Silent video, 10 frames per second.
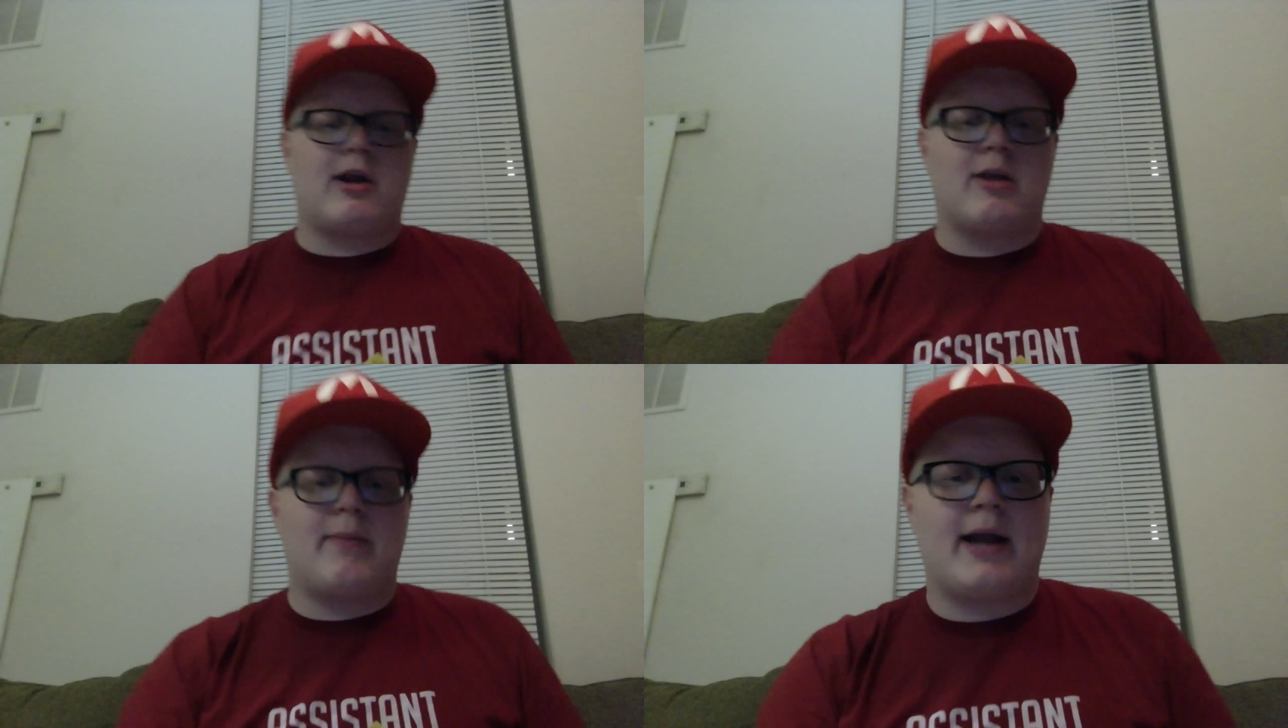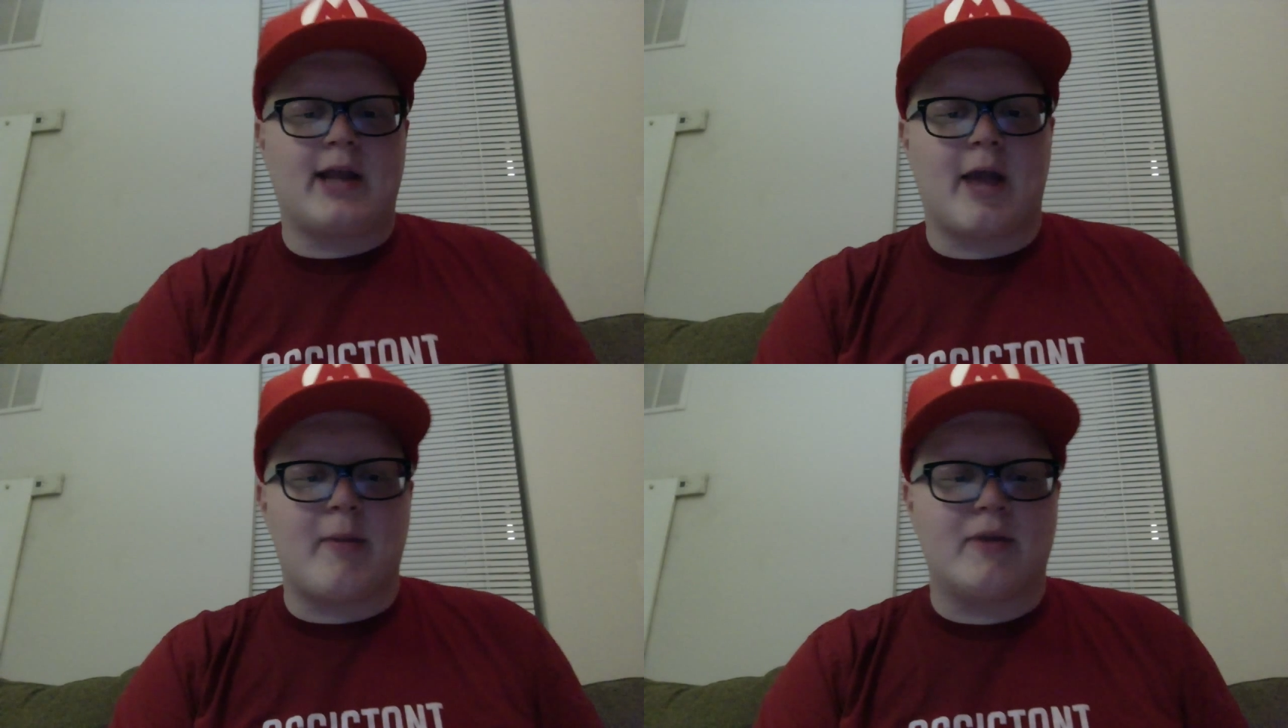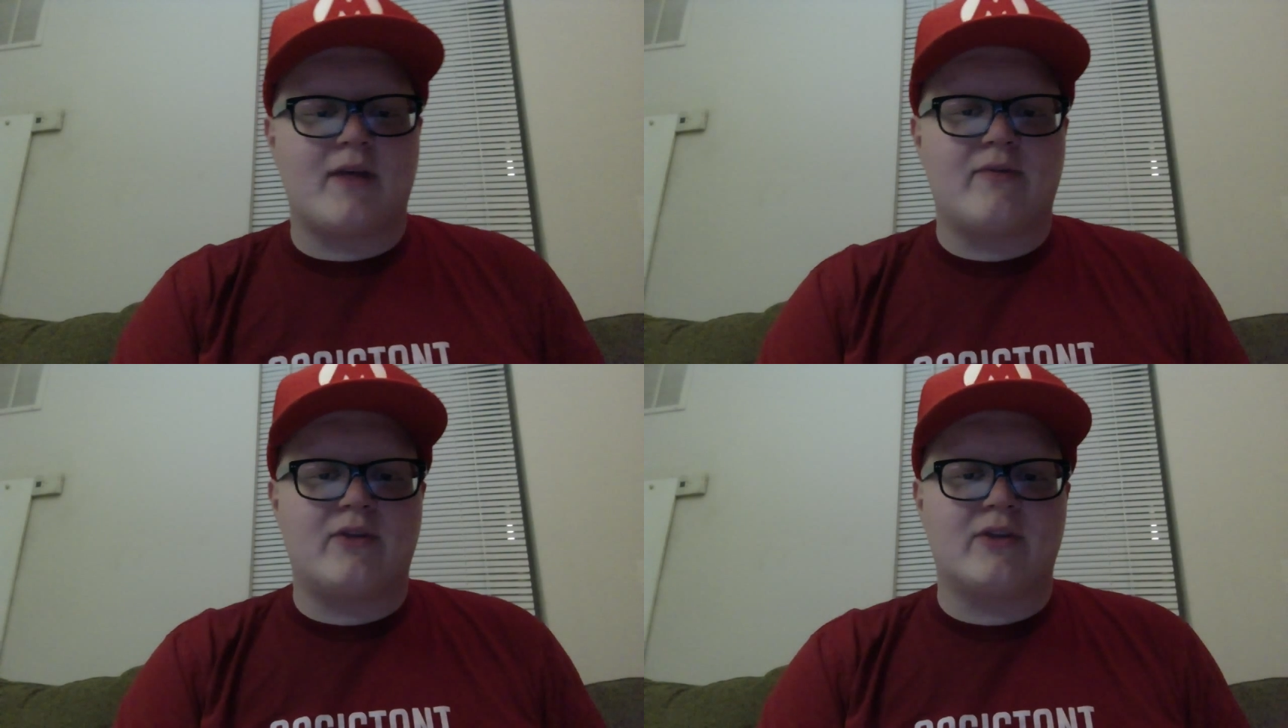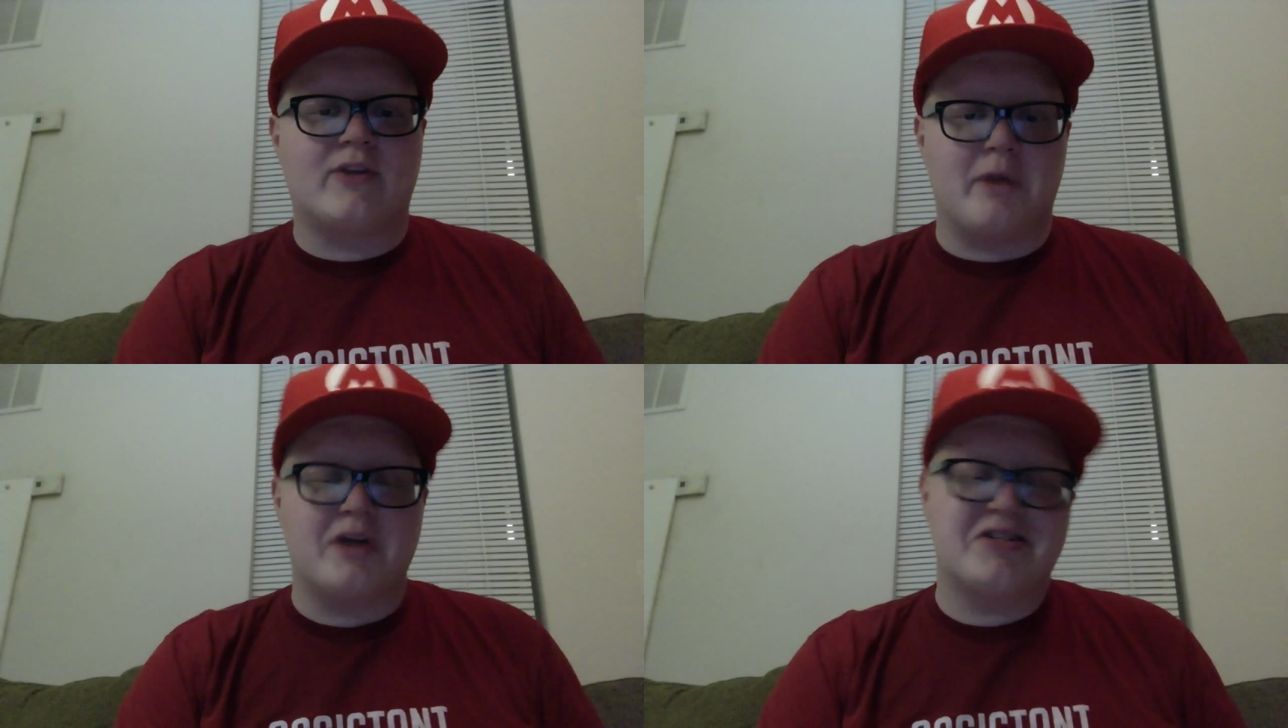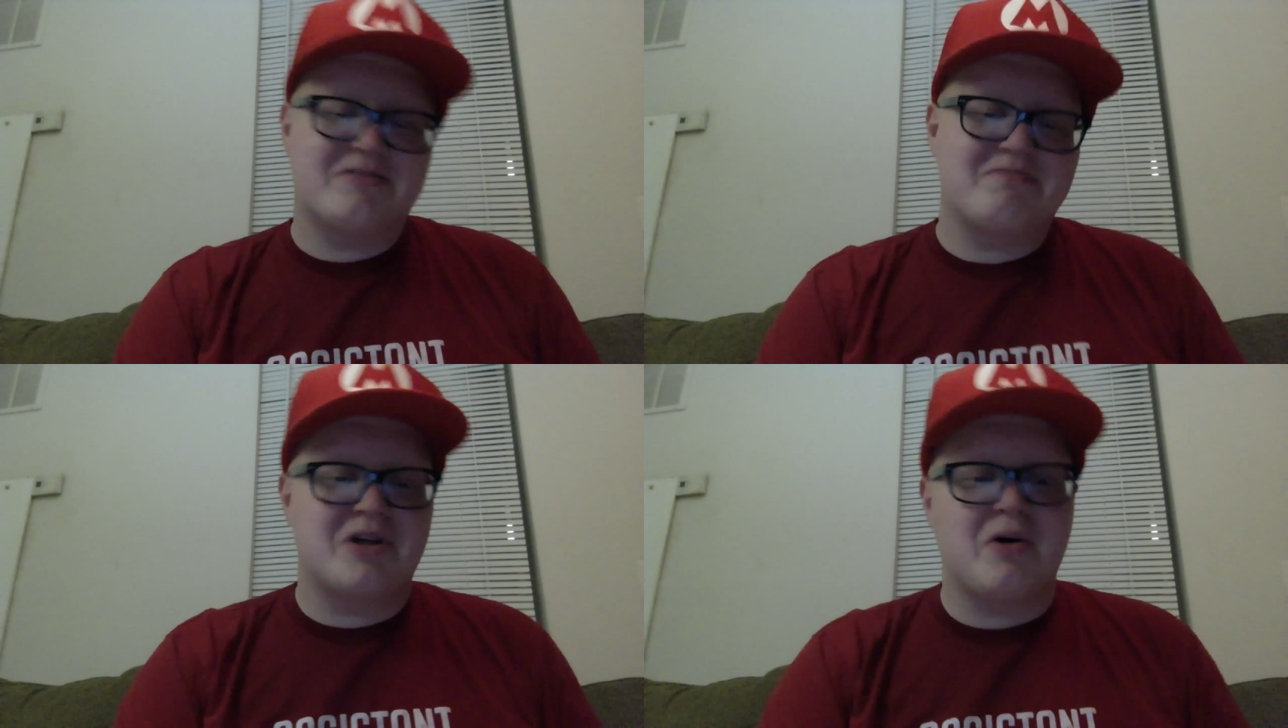a bad game. I saved $60.
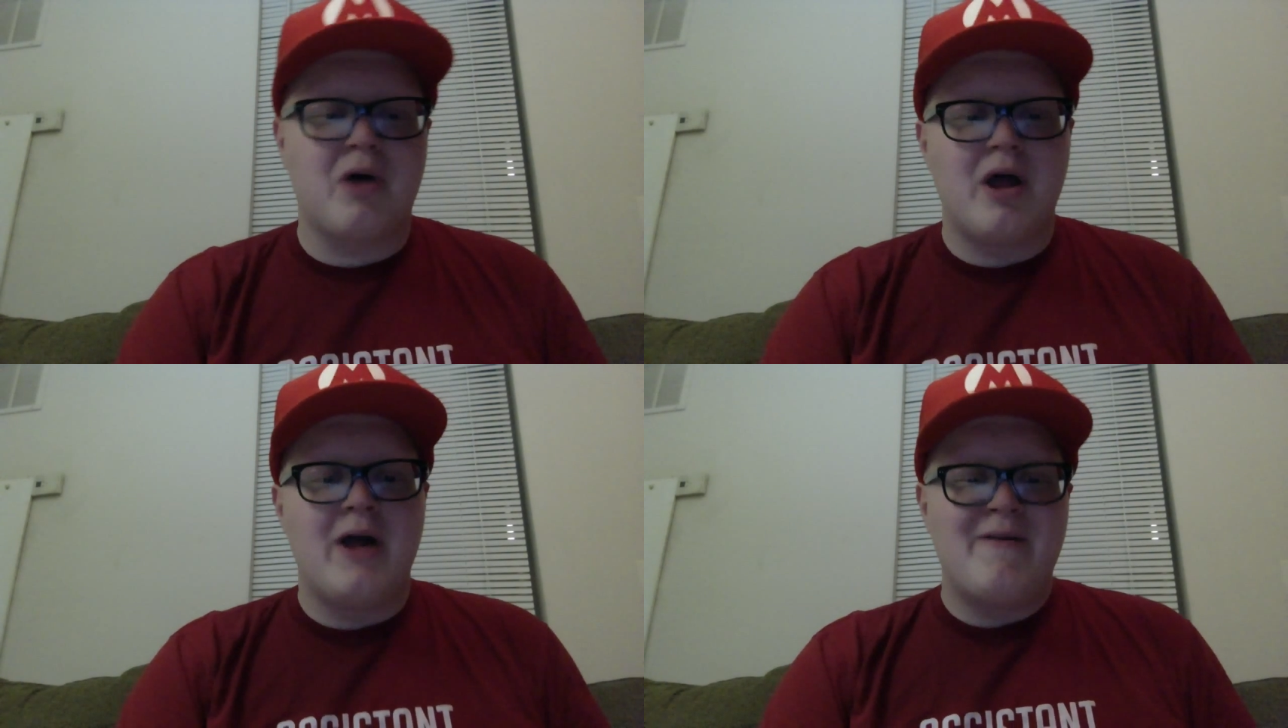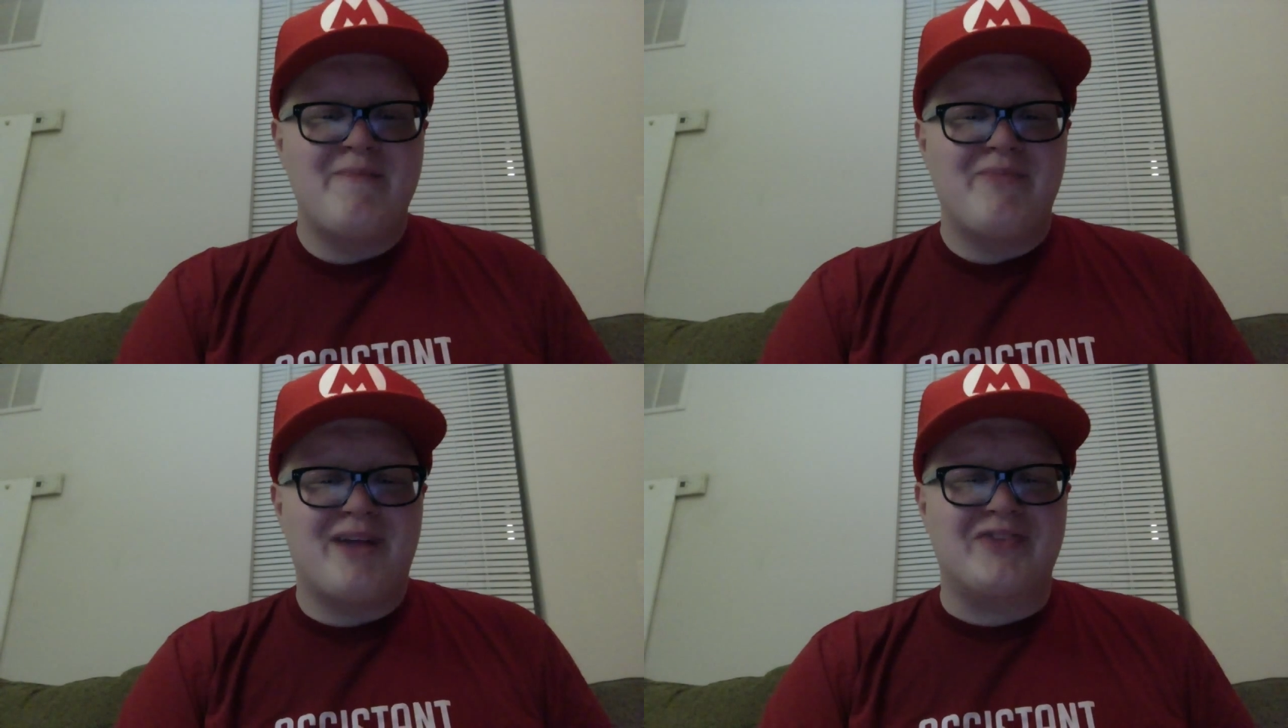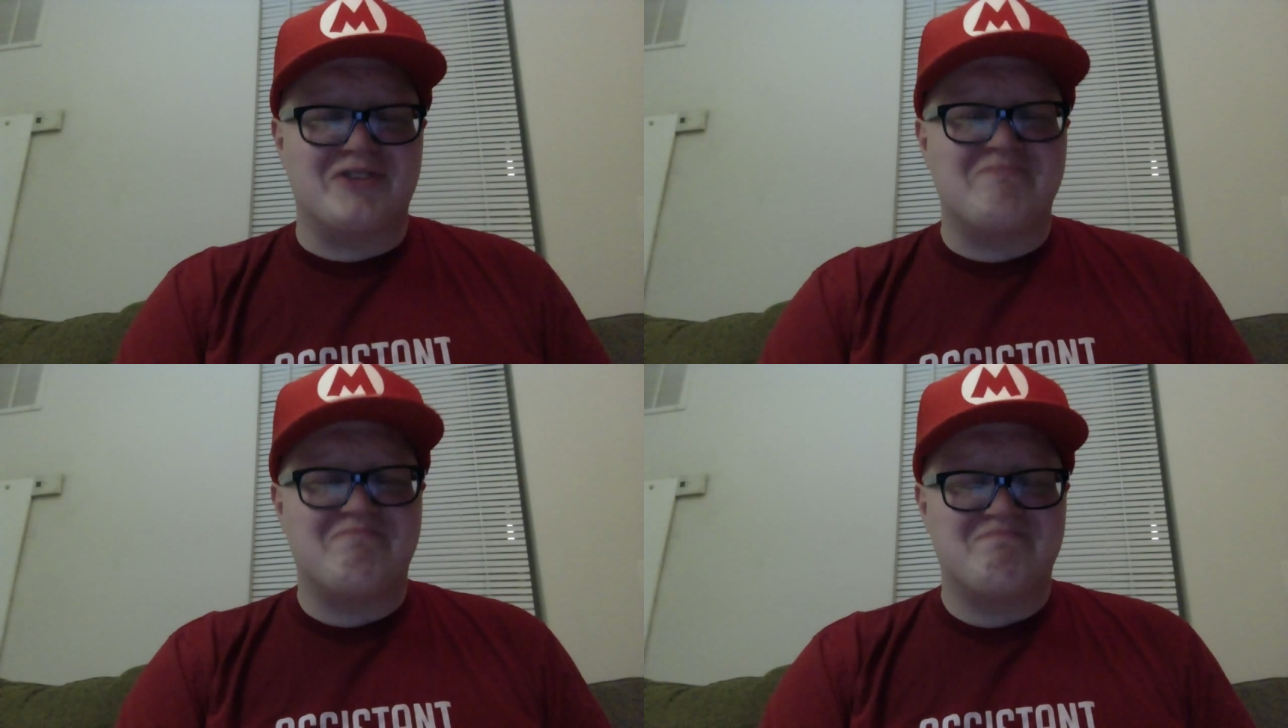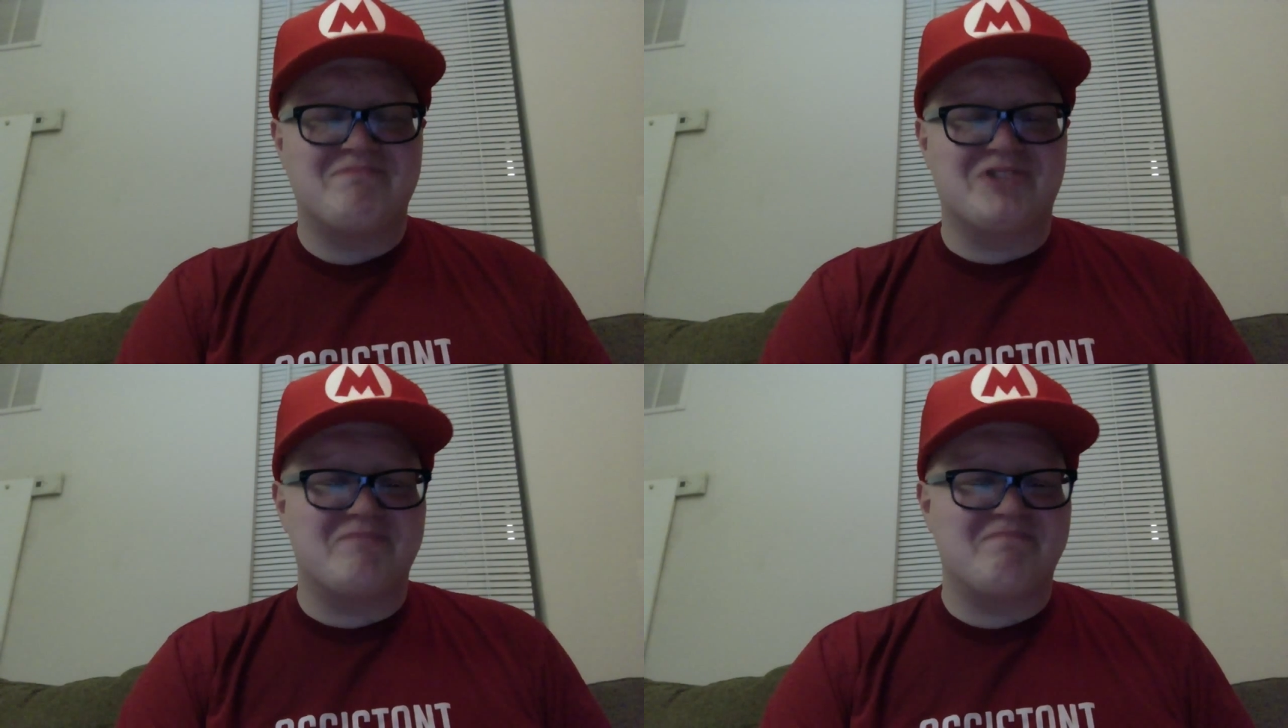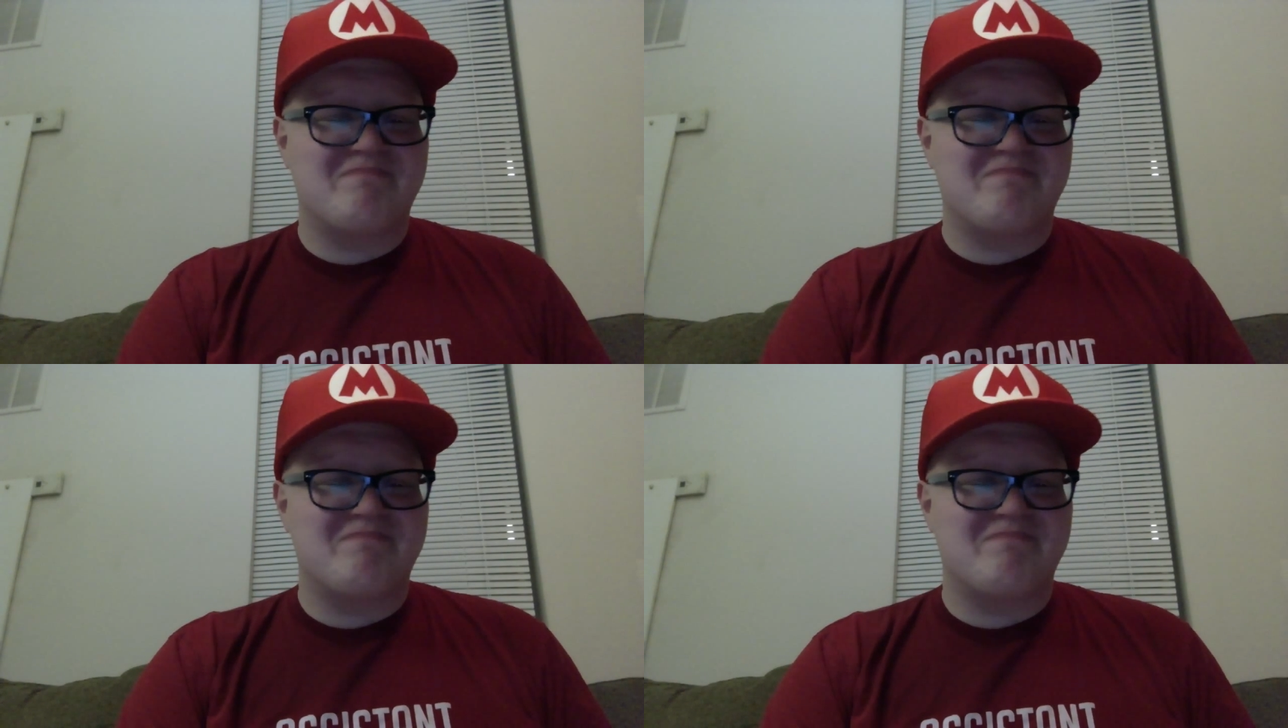So that's good. It's good.